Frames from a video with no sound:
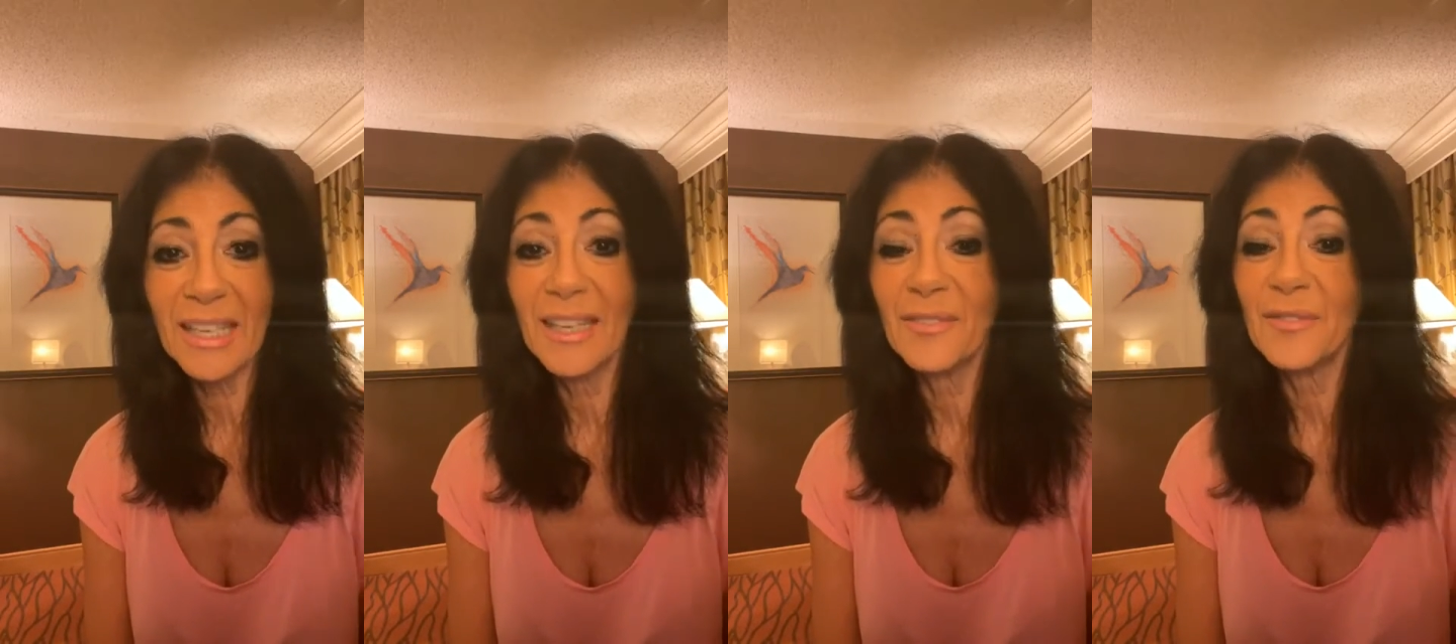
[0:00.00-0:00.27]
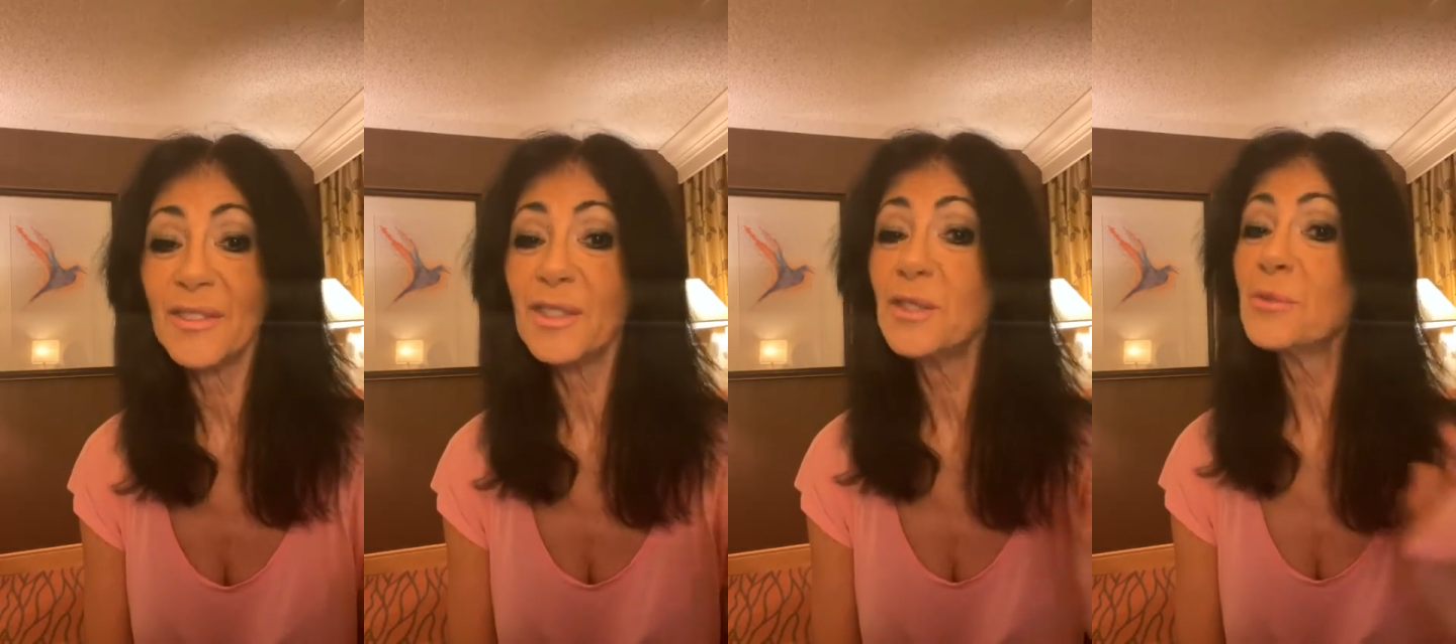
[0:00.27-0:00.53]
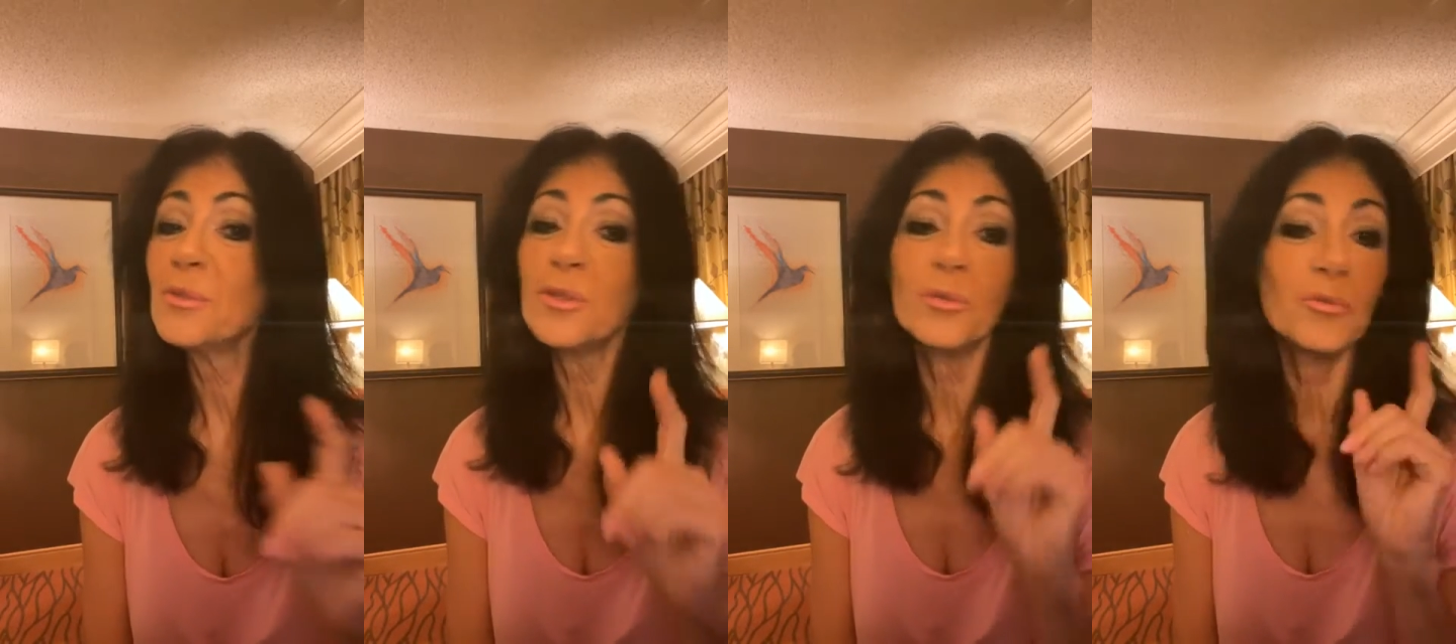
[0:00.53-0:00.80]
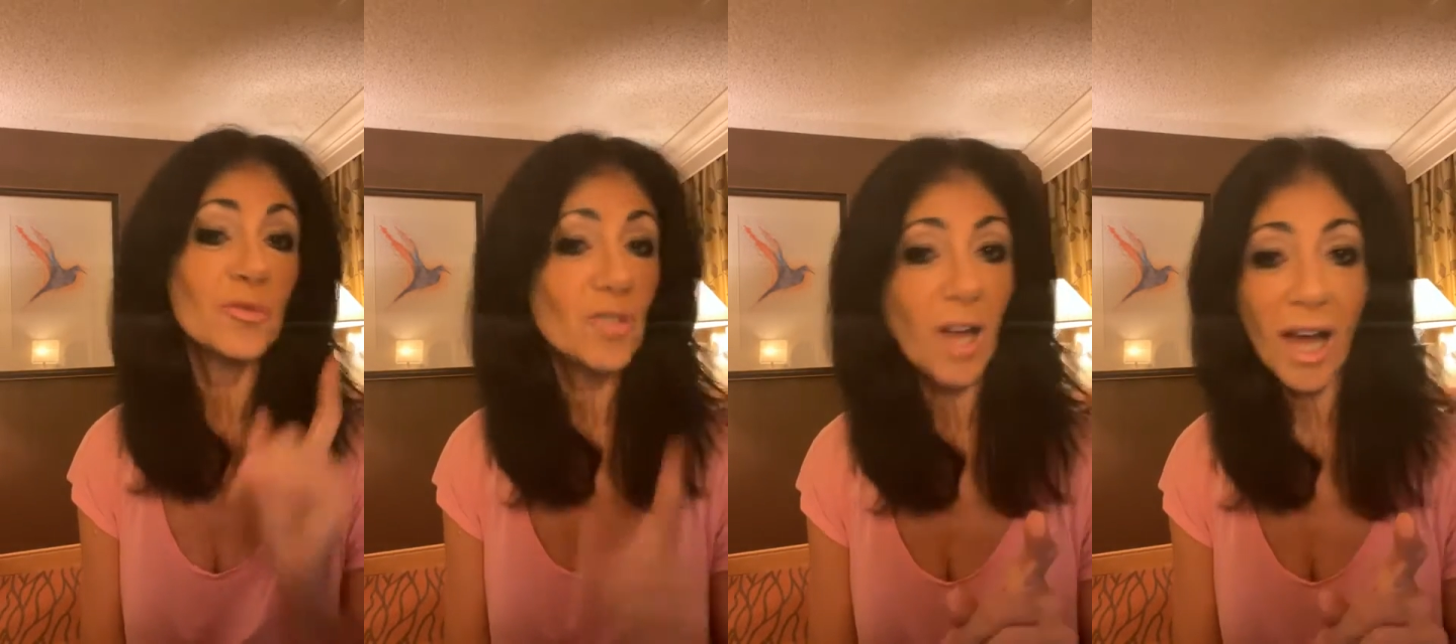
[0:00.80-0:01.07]
if you do
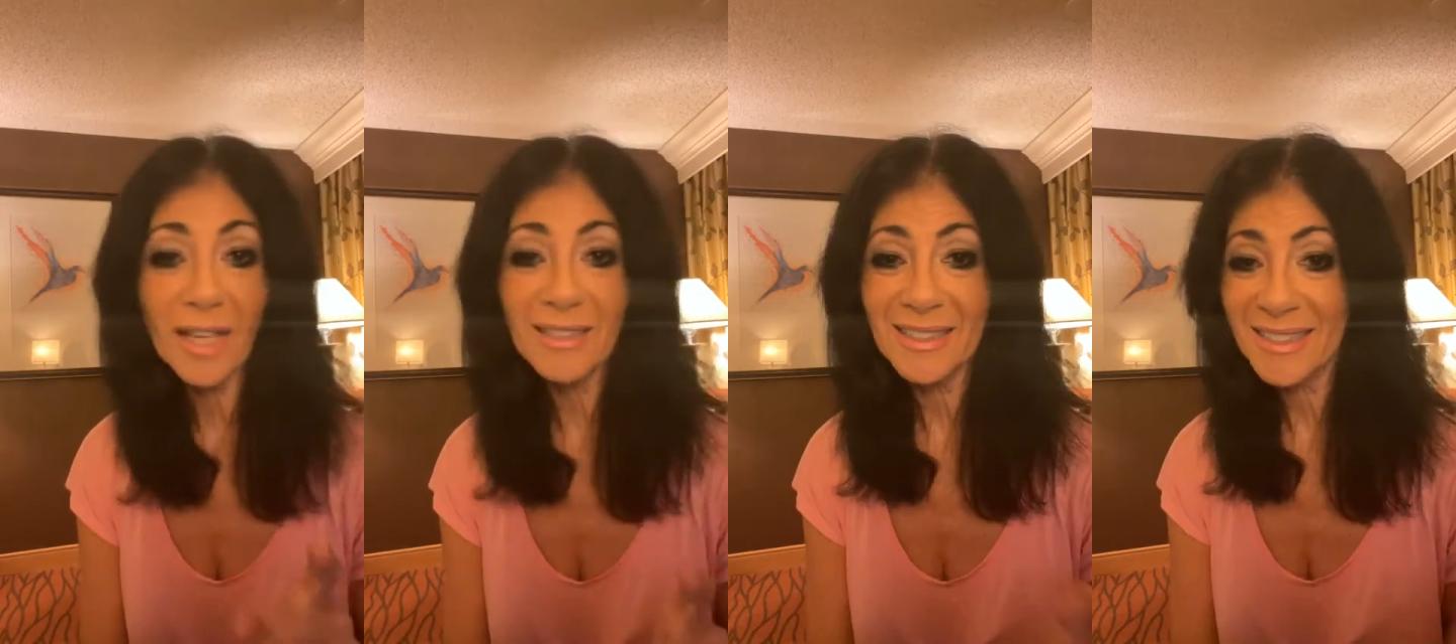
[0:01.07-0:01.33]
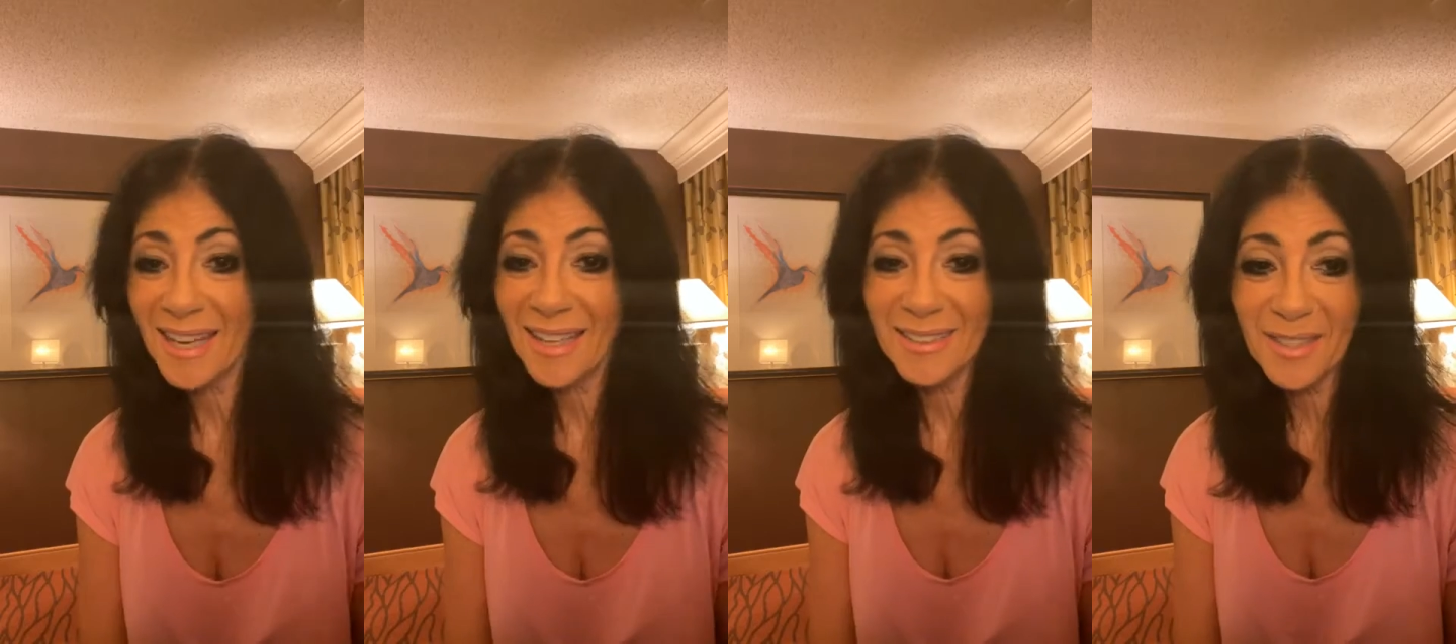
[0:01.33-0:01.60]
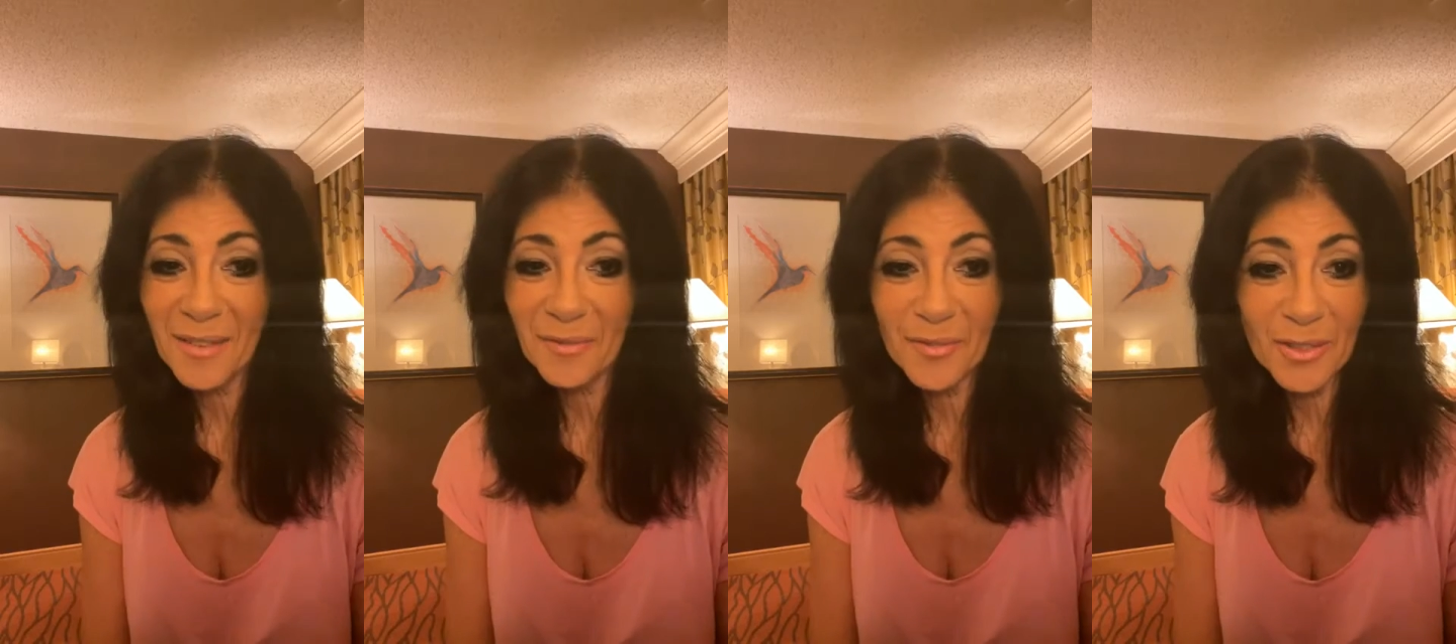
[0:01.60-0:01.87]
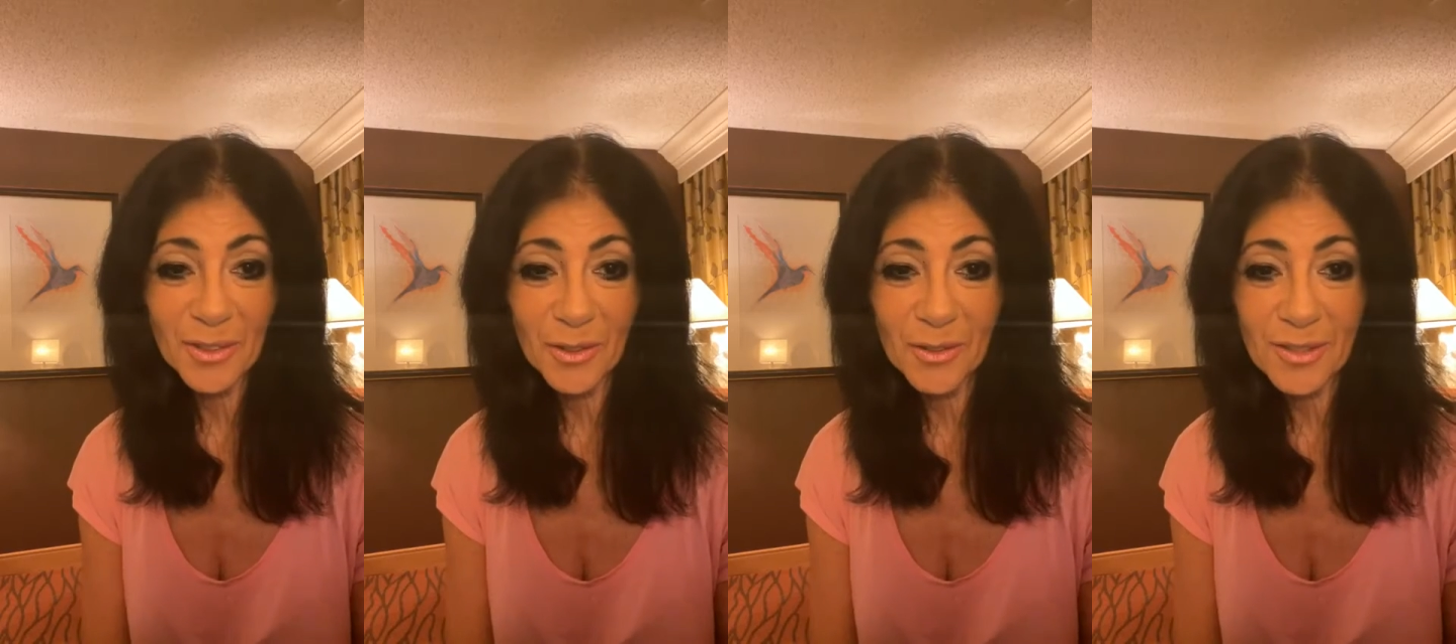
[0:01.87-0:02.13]
not stand up
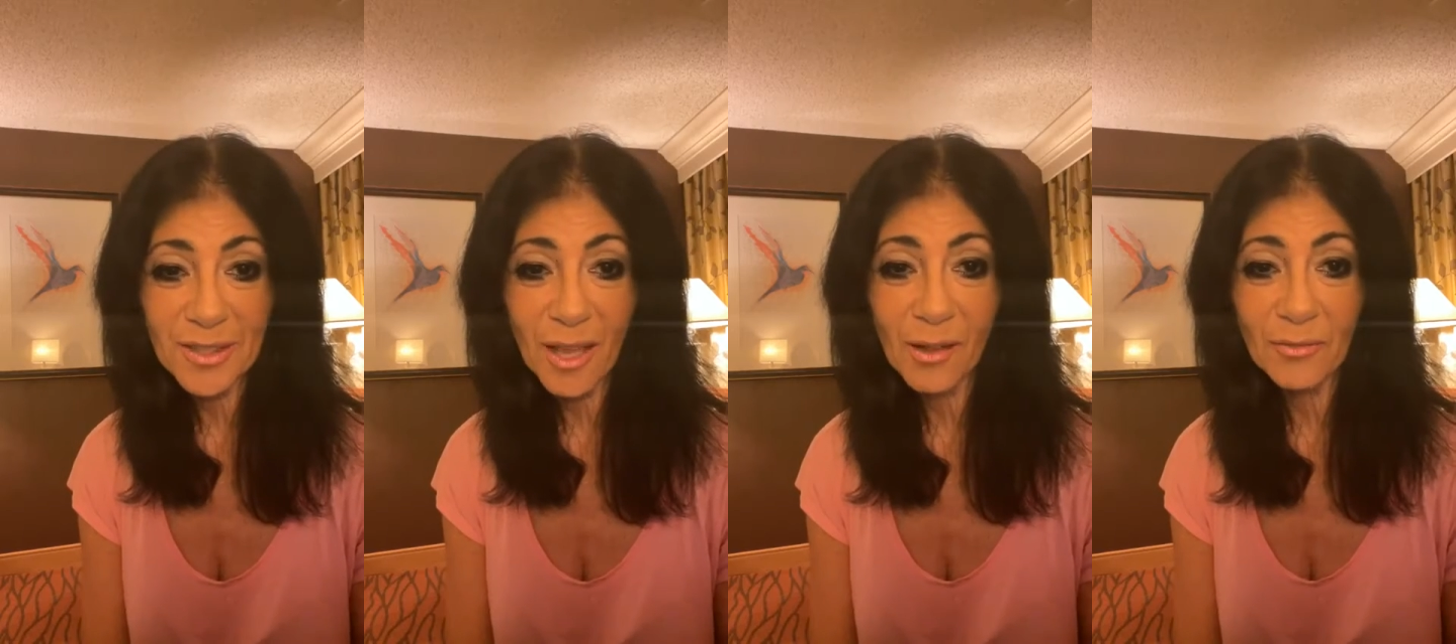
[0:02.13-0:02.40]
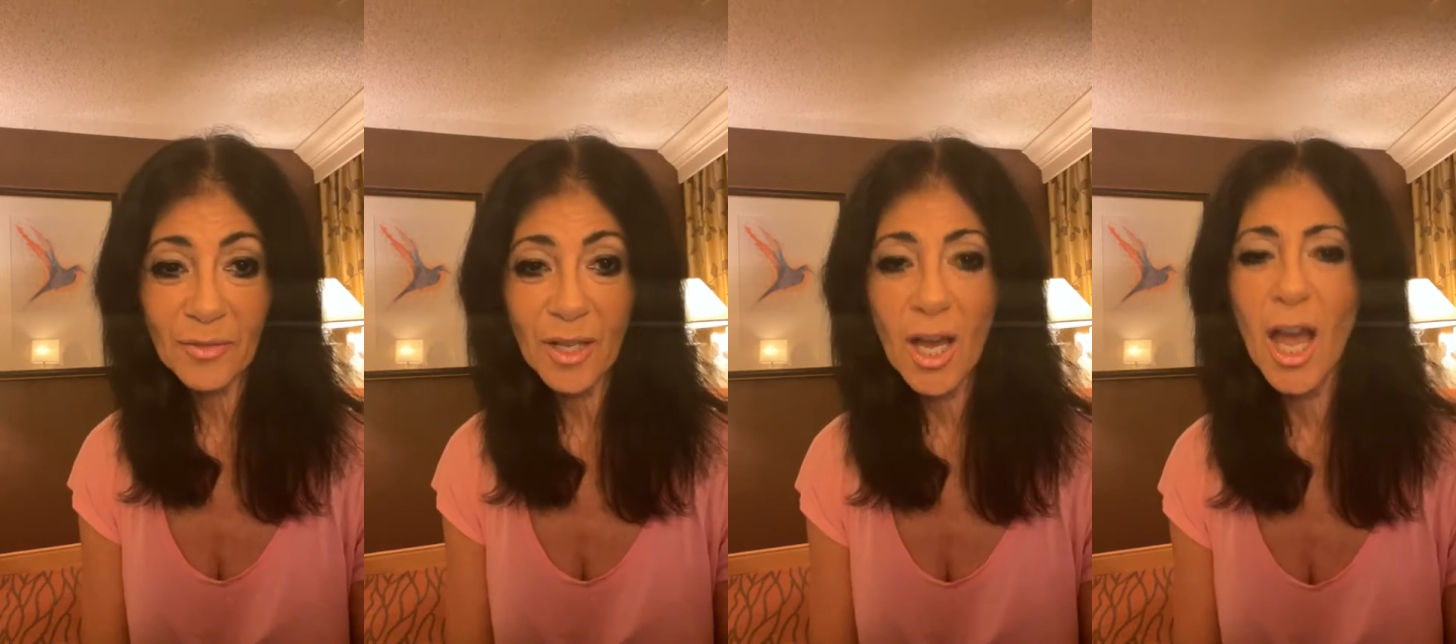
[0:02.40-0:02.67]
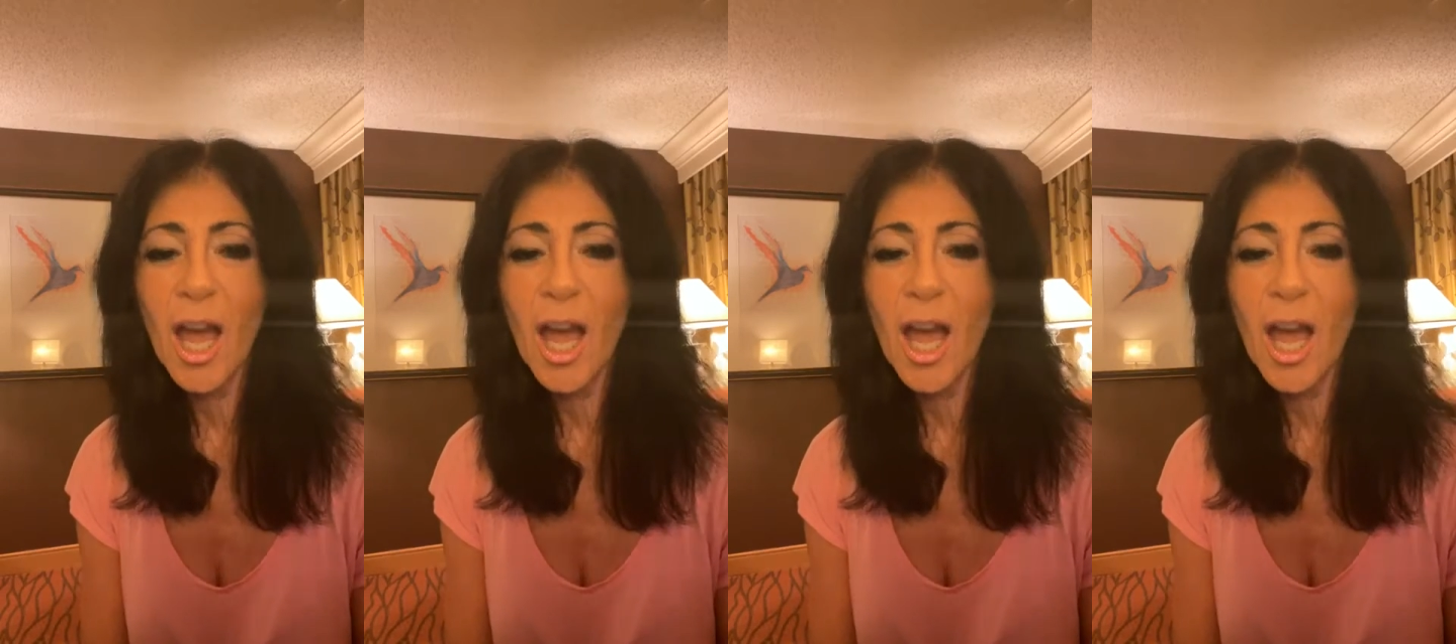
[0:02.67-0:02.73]
for yourself,